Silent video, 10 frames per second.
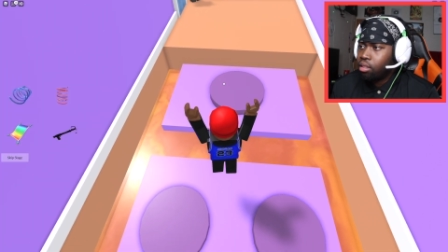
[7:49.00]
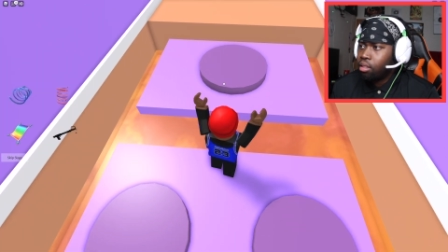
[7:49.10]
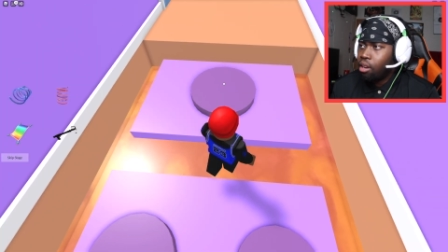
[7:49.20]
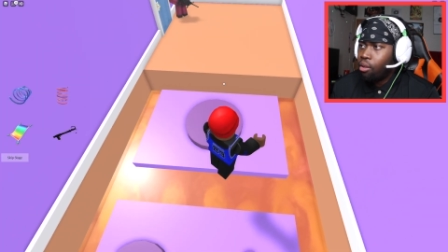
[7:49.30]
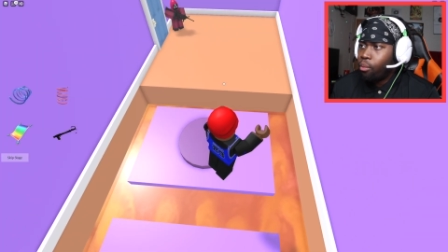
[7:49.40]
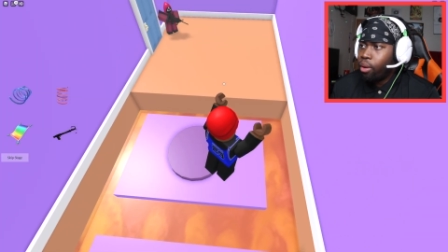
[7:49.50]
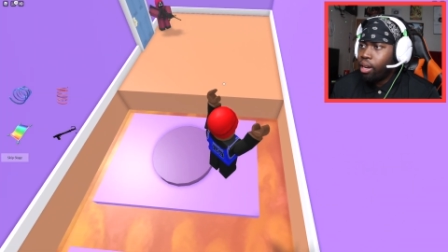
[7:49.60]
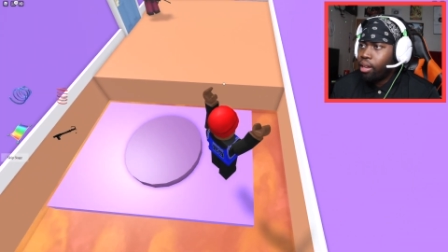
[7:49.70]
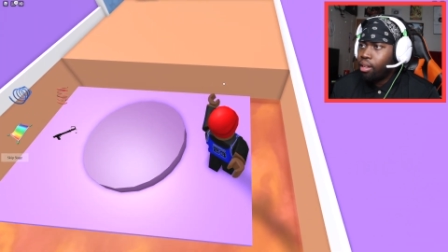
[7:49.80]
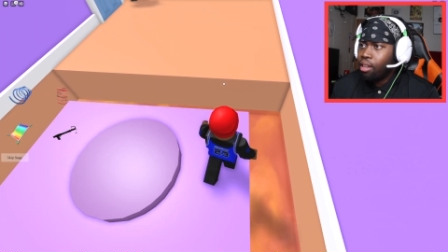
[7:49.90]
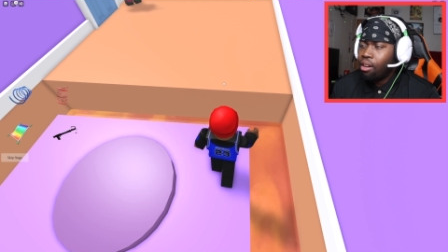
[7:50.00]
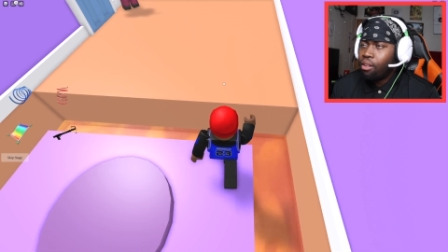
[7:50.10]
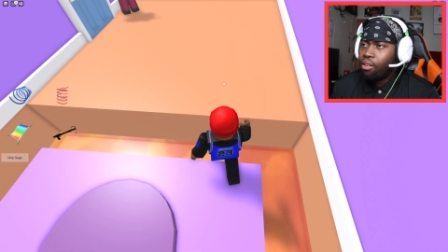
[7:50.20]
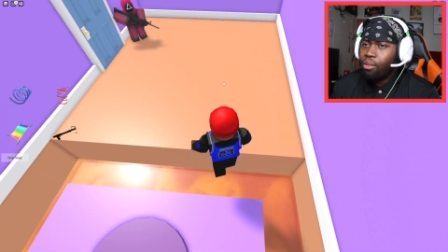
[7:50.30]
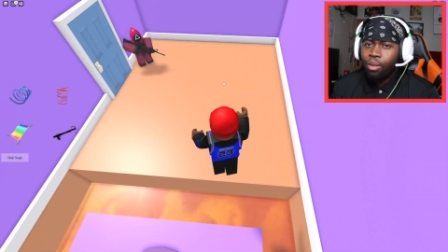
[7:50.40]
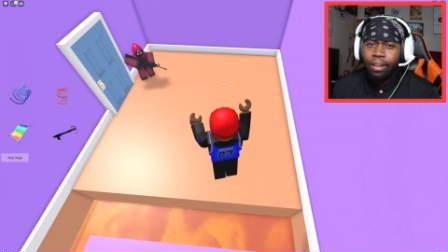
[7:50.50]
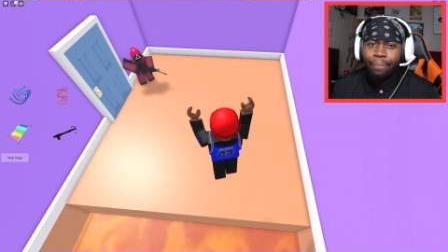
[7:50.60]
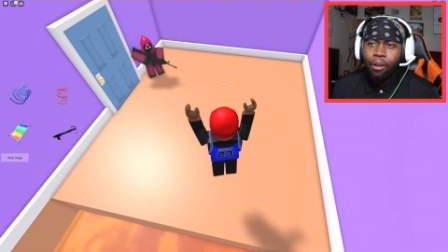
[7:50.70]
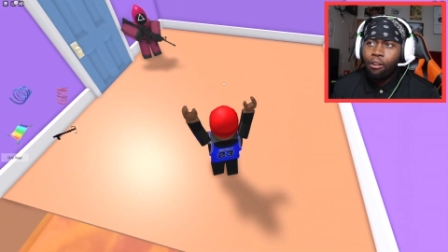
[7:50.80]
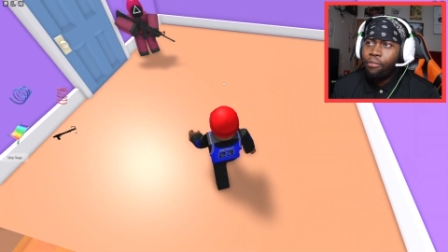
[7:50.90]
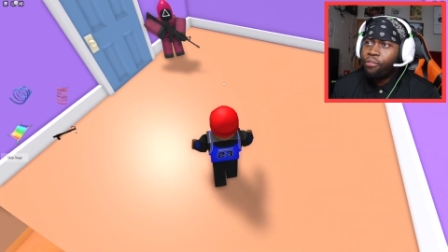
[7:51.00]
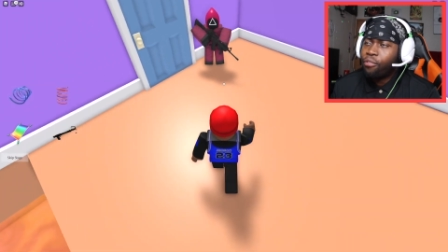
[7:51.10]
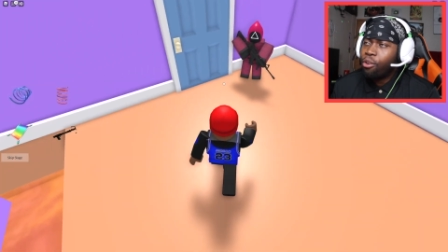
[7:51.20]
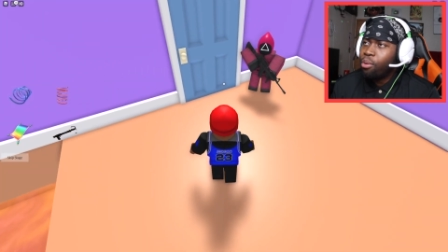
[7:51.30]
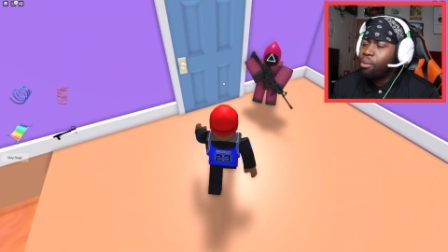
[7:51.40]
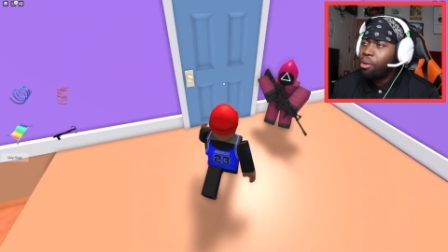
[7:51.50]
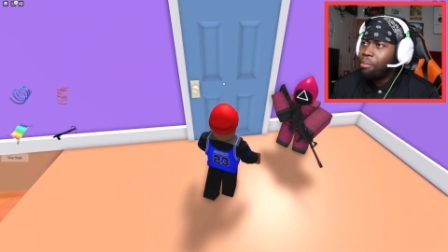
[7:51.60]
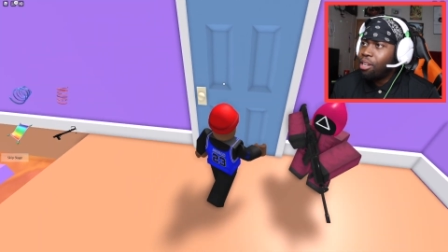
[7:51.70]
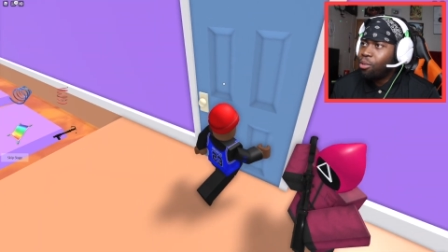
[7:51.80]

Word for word: Yo, what? Yo. No, for what, what am I